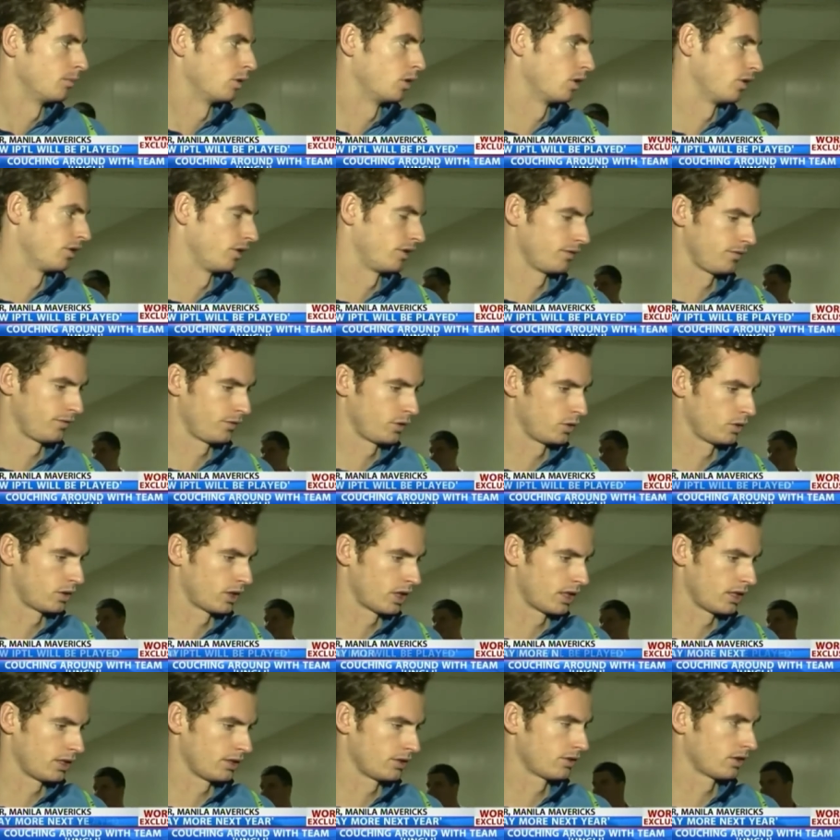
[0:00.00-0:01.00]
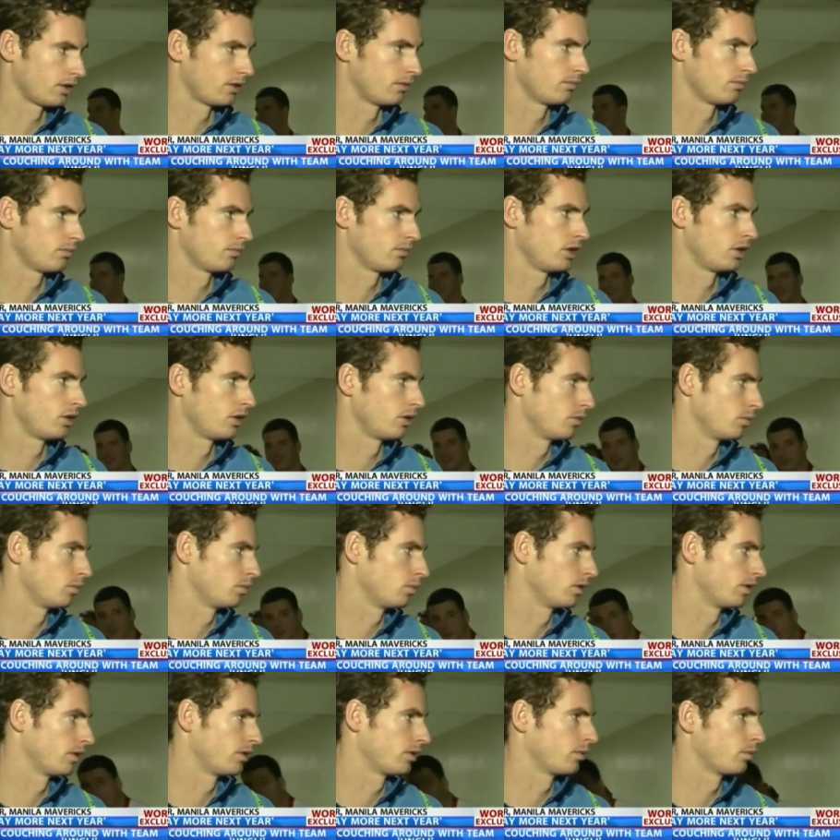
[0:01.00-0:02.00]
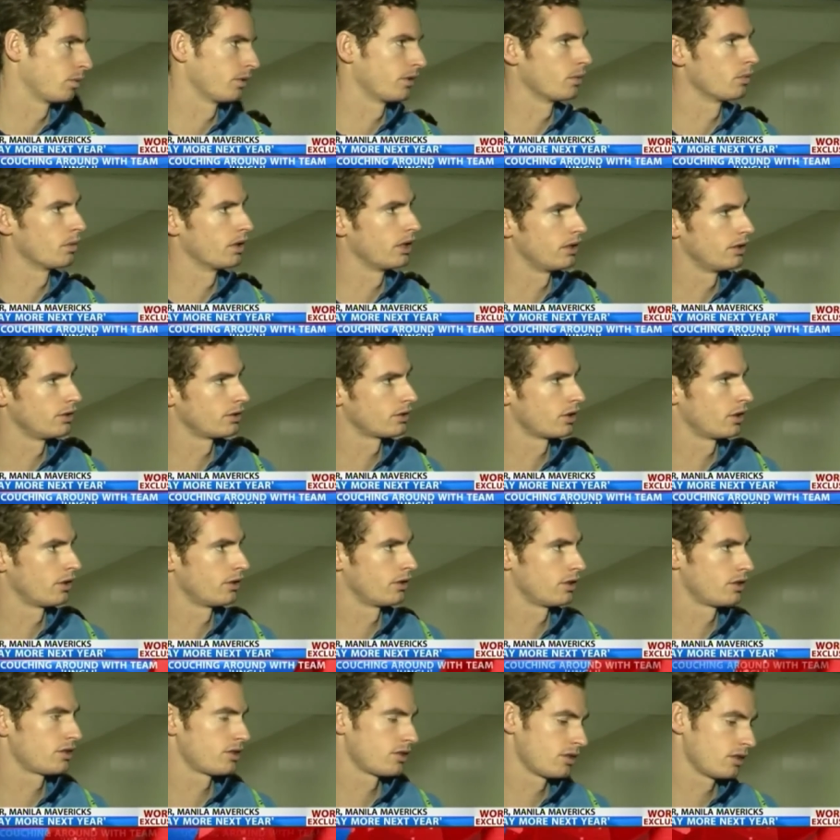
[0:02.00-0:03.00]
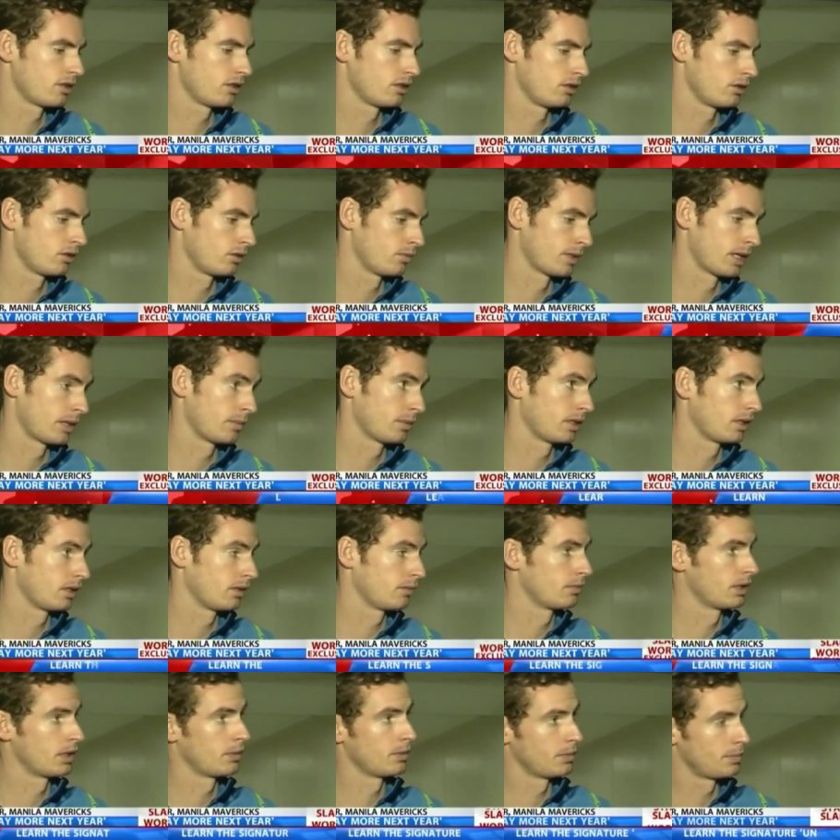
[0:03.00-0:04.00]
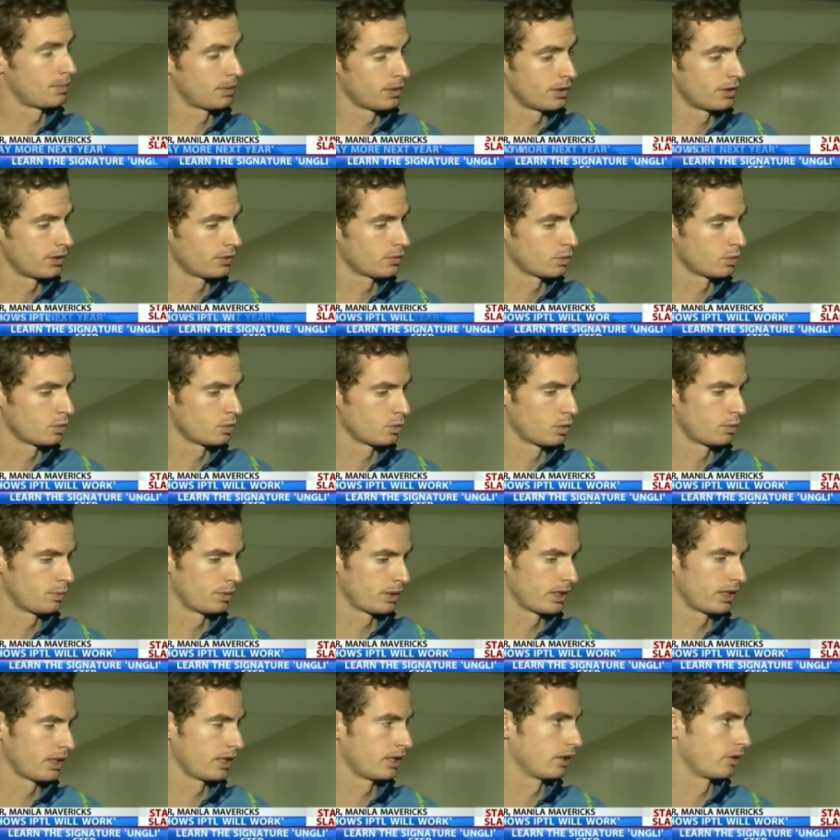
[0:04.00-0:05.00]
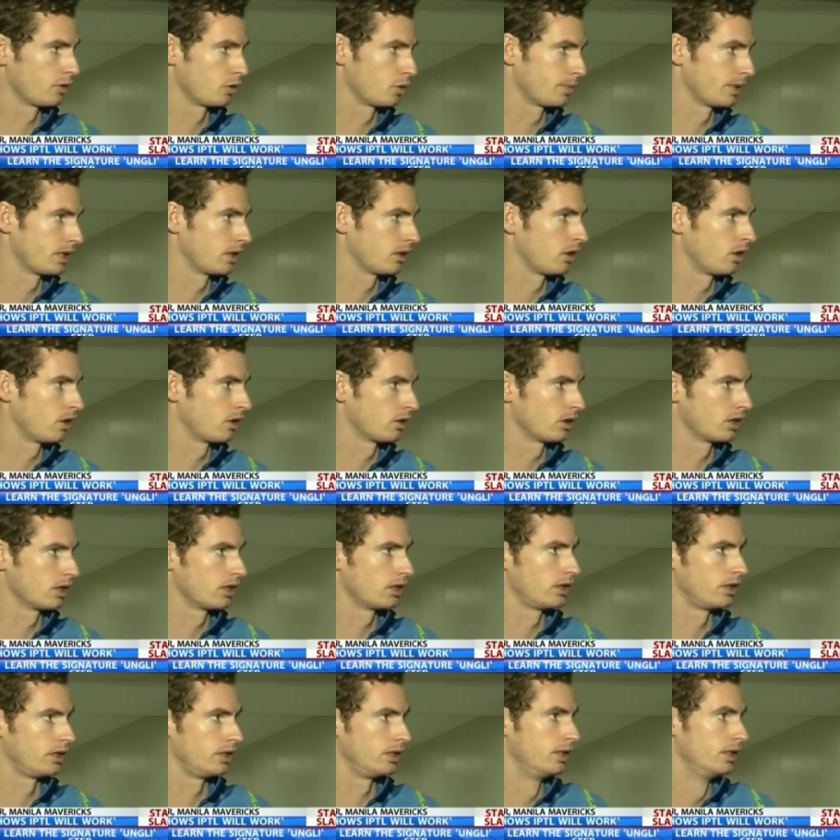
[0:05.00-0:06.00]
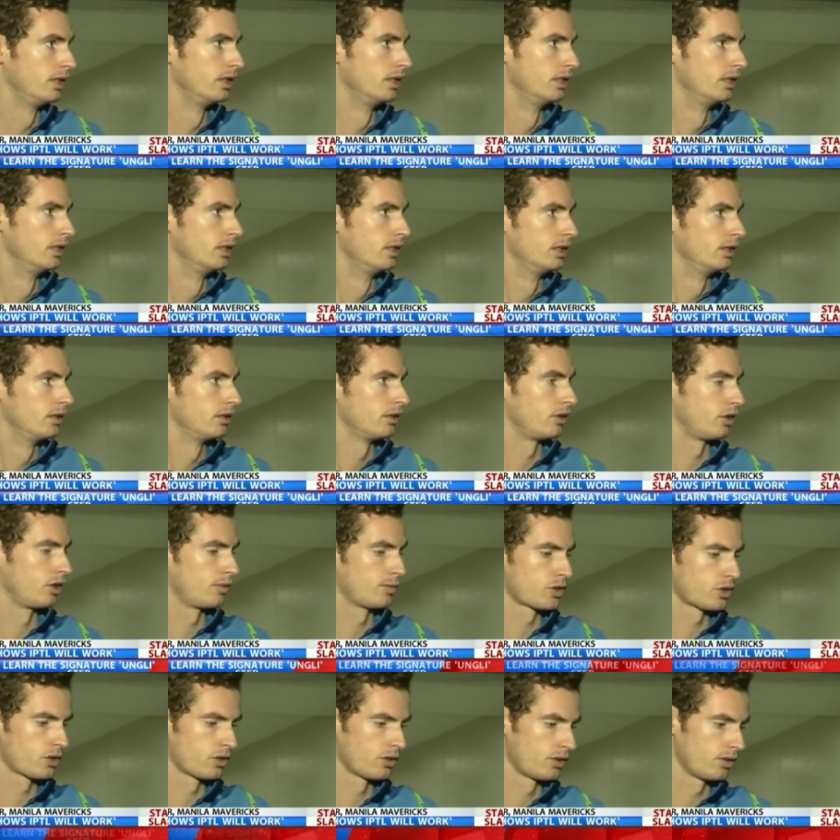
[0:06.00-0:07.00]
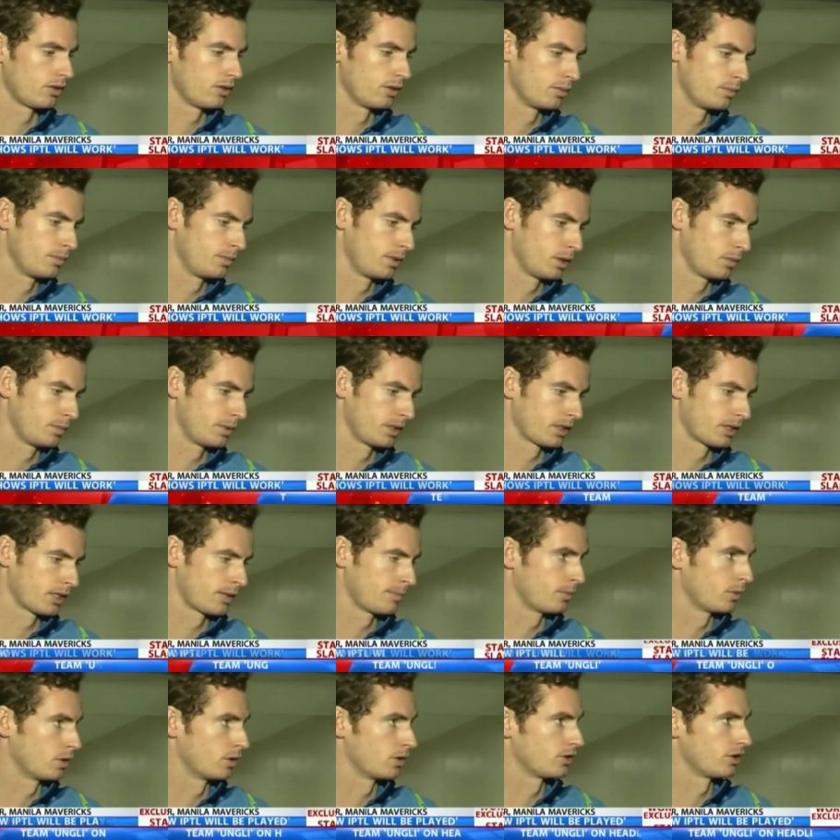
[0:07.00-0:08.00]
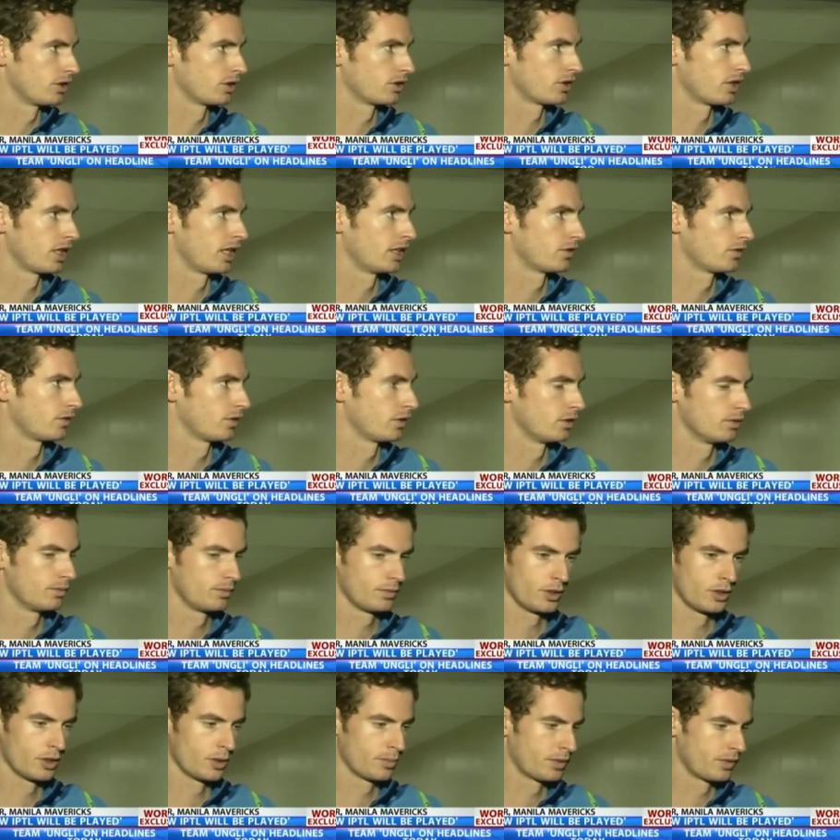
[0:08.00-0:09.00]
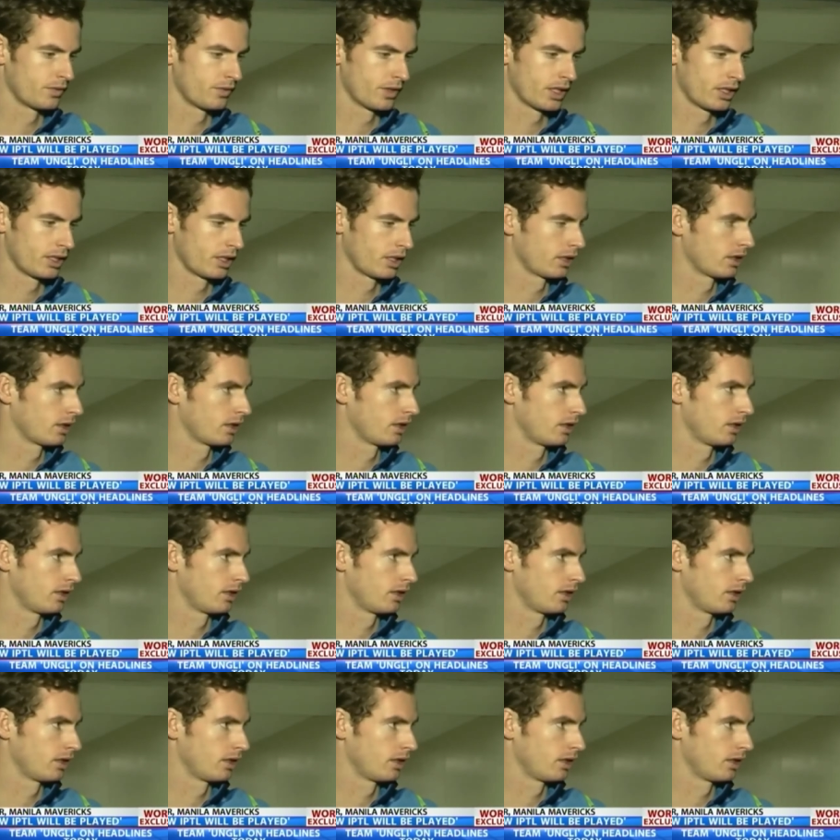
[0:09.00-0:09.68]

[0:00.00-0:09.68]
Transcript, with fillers: more than a few days. And, you know, with, with the way that it's gone this year, you know, maybe maybe players will, will play a little bit longer and, you know, I'm sure it'll, it'll, become more successful. You know, providing